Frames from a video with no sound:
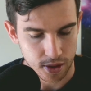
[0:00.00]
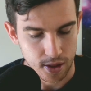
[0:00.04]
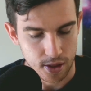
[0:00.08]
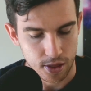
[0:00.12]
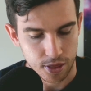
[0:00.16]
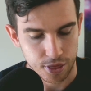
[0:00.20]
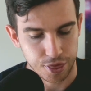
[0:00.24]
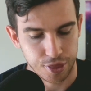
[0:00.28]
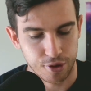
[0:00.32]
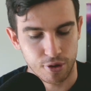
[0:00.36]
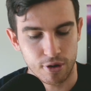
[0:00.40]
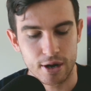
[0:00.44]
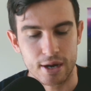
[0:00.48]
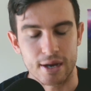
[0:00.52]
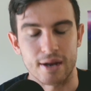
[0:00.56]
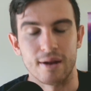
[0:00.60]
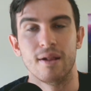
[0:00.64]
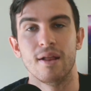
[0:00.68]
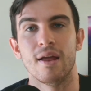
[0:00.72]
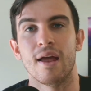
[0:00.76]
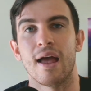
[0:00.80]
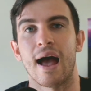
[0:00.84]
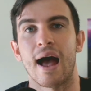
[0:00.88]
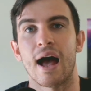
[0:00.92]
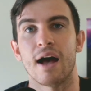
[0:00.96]
Three,
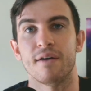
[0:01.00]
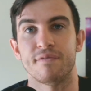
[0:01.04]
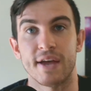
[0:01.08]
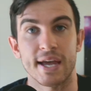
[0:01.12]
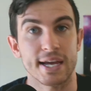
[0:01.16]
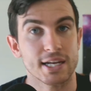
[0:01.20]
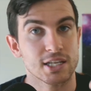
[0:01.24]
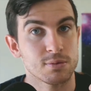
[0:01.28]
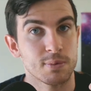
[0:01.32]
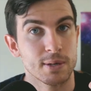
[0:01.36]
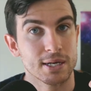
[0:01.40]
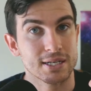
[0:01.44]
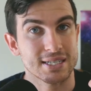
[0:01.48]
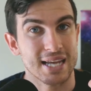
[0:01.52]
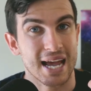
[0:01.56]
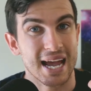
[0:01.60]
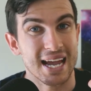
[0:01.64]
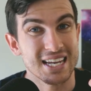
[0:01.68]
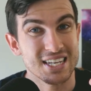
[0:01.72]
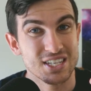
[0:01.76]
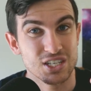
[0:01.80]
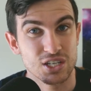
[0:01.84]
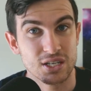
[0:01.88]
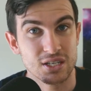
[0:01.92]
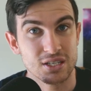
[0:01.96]
have
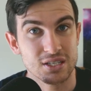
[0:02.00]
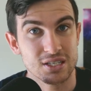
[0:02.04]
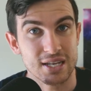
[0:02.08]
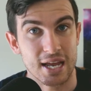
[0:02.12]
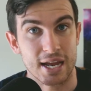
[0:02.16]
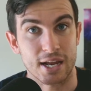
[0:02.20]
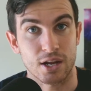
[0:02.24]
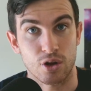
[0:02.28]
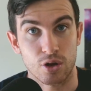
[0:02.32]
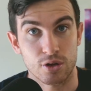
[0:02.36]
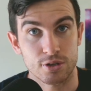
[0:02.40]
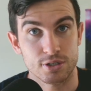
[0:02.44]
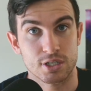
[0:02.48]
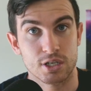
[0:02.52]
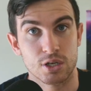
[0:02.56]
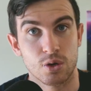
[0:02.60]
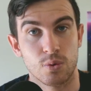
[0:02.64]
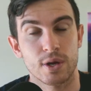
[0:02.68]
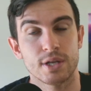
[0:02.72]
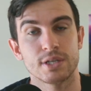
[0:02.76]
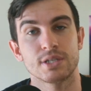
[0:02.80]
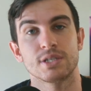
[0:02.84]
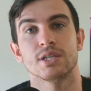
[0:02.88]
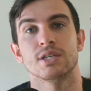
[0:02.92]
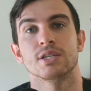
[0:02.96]
expectations and
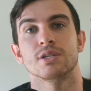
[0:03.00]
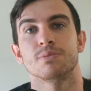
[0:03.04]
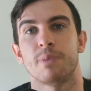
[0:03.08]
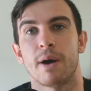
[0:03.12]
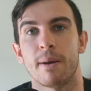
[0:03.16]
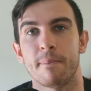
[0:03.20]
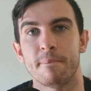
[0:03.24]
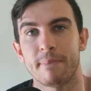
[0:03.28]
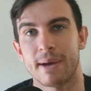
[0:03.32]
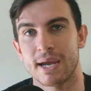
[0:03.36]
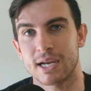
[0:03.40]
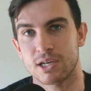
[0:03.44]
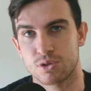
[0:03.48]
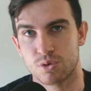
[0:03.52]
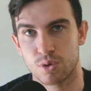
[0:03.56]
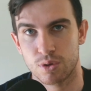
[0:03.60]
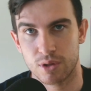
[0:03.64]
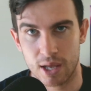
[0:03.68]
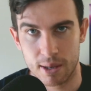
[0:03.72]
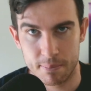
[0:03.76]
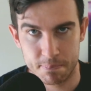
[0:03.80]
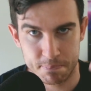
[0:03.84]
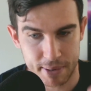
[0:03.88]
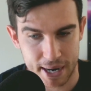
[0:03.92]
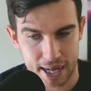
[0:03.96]
consequences, but make sure they're
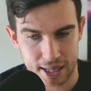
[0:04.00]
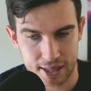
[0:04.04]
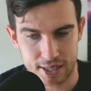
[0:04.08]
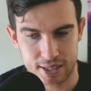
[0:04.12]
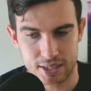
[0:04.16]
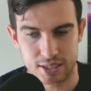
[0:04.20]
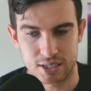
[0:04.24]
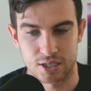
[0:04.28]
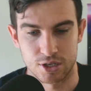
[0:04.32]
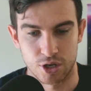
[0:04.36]
balanced.